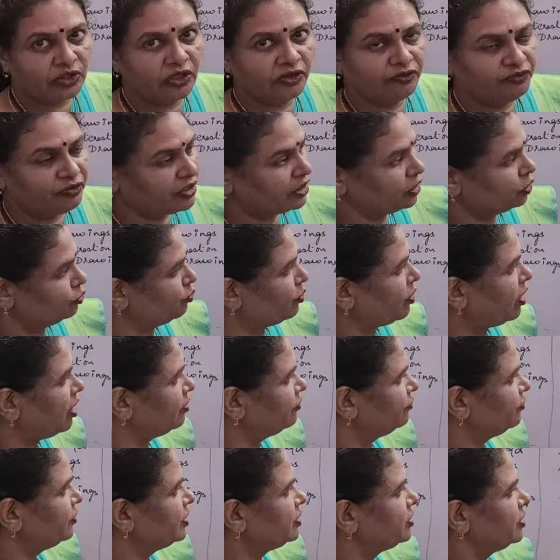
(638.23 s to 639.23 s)
So if it is
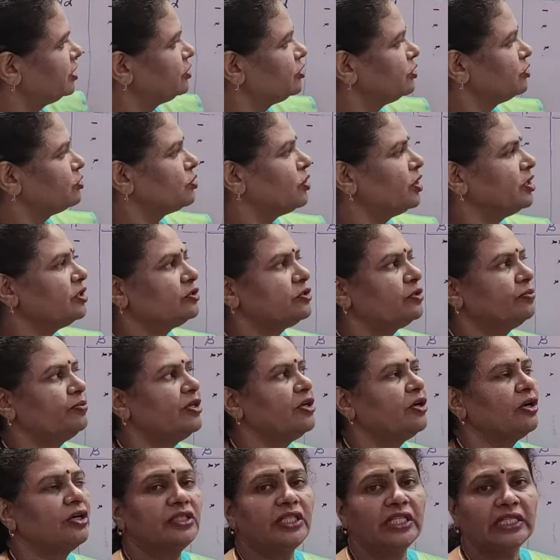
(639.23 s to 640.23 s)
profits, it is going to
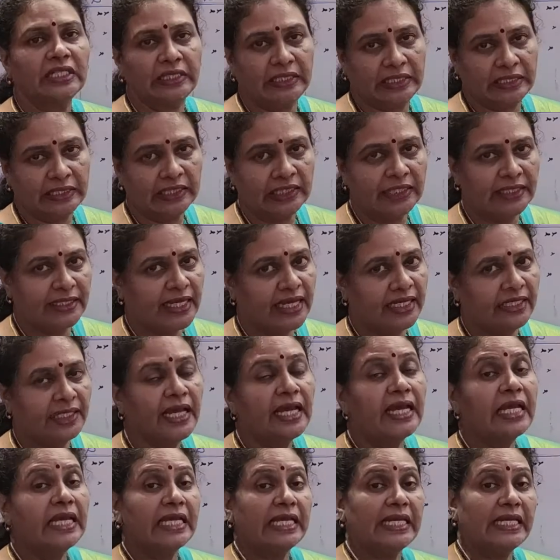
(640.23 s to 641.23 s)
be on the credit side.